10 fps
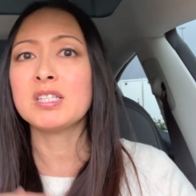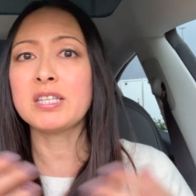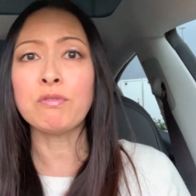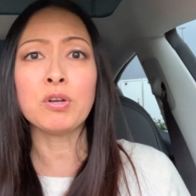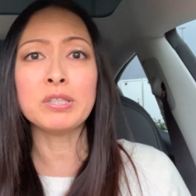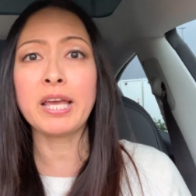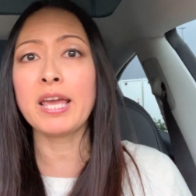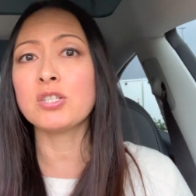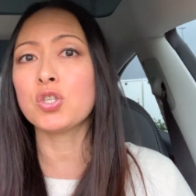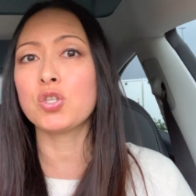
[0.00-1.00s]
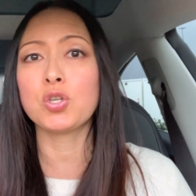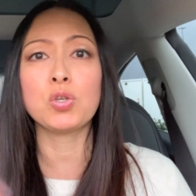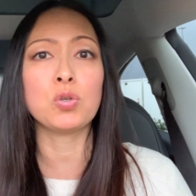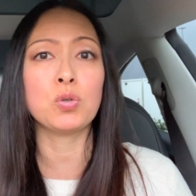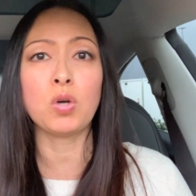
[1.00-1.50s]
several days
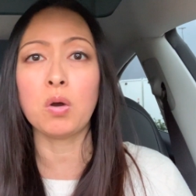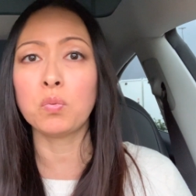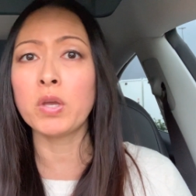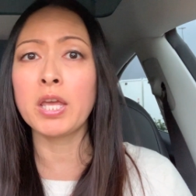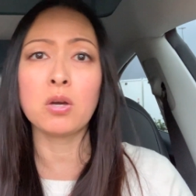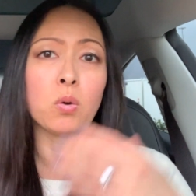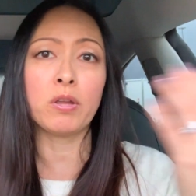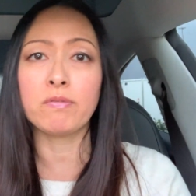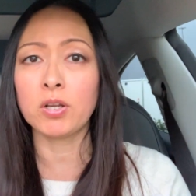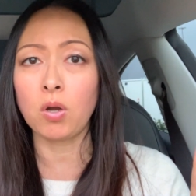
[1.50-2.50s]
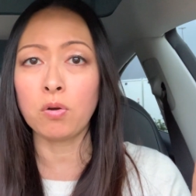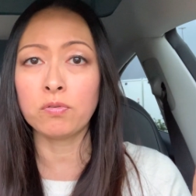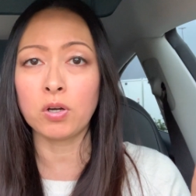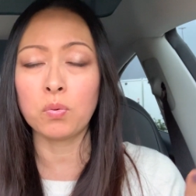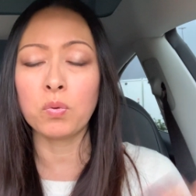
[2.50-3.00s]
to a week or even
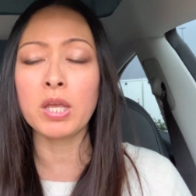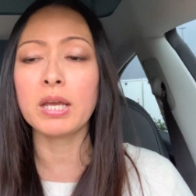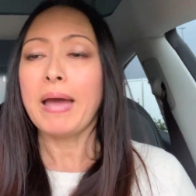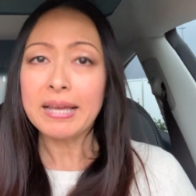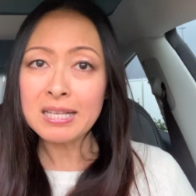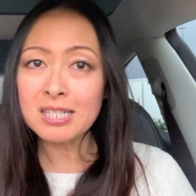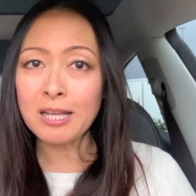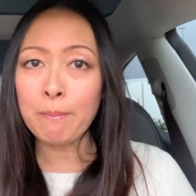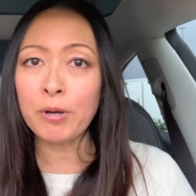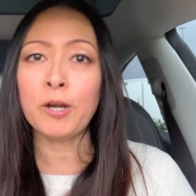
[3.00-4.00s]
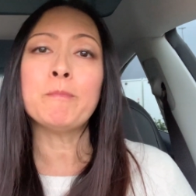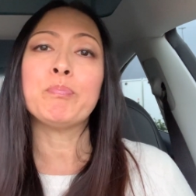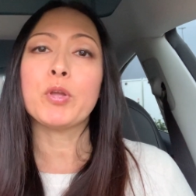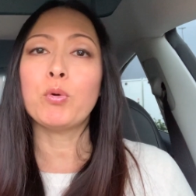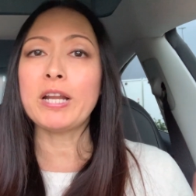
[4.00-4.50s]
over a week. Back in summer,
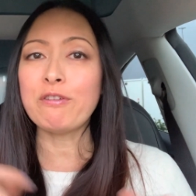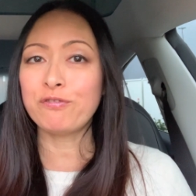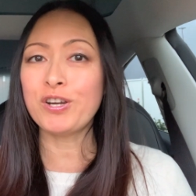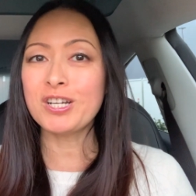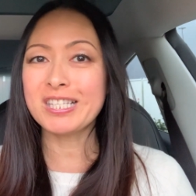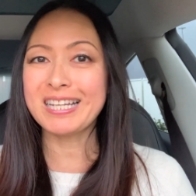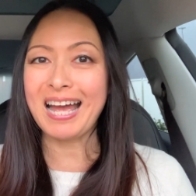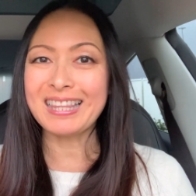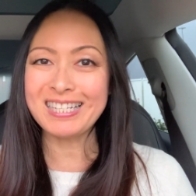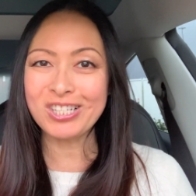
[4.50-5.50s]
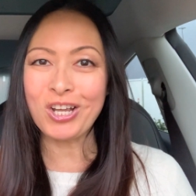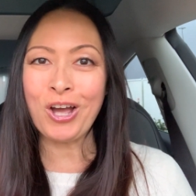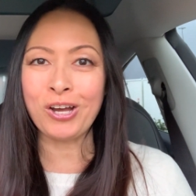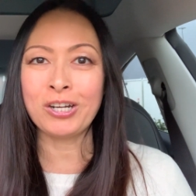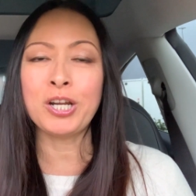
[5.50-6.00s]
when I first got this
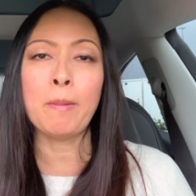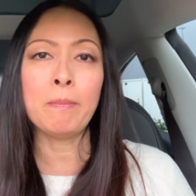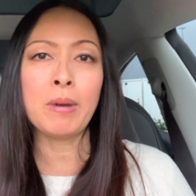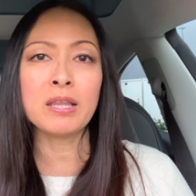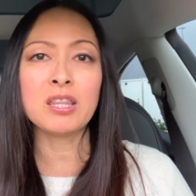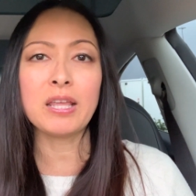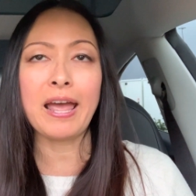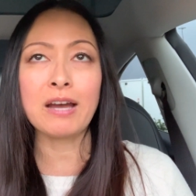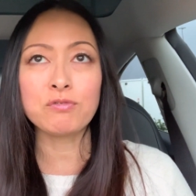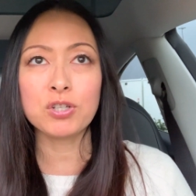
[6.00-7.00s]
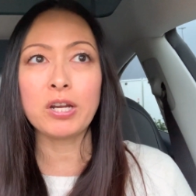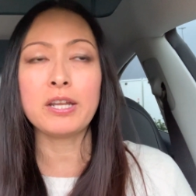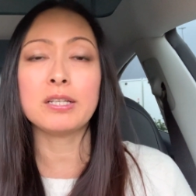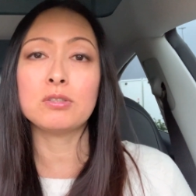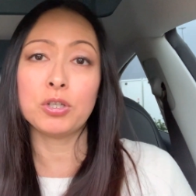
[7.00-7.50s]
car a month after
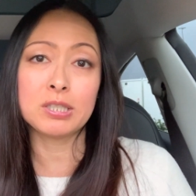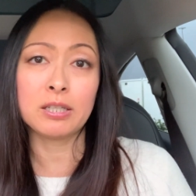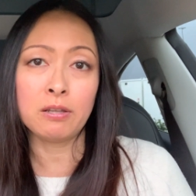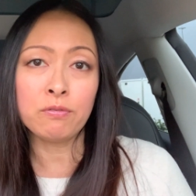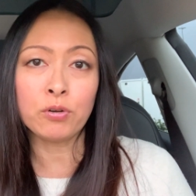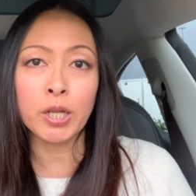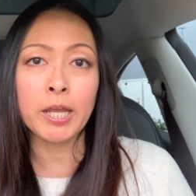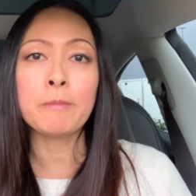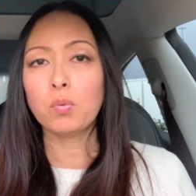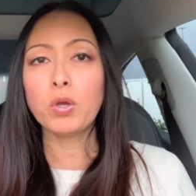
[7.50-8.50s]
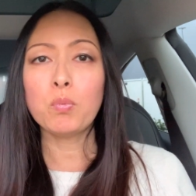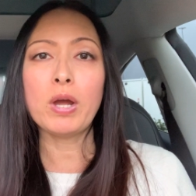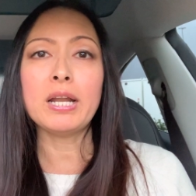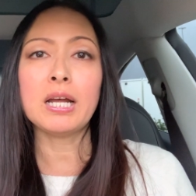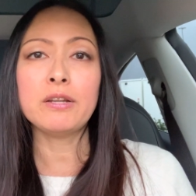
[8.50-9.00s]
I took delivery, we
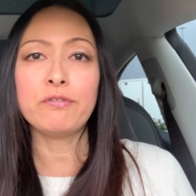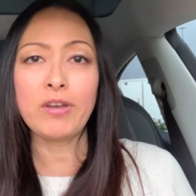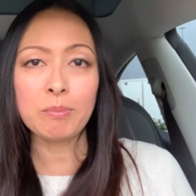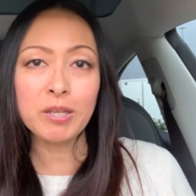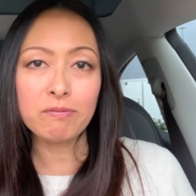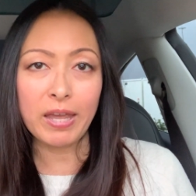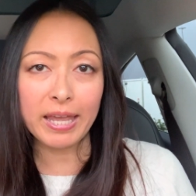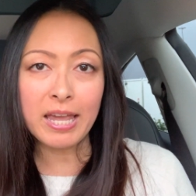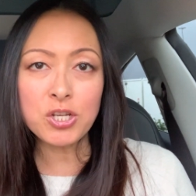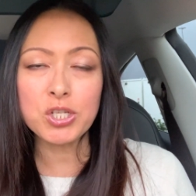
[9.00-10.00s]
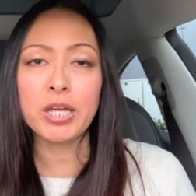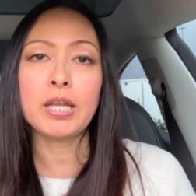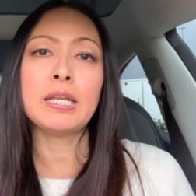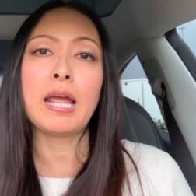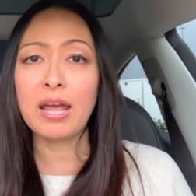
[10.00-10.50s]
went on a family vacation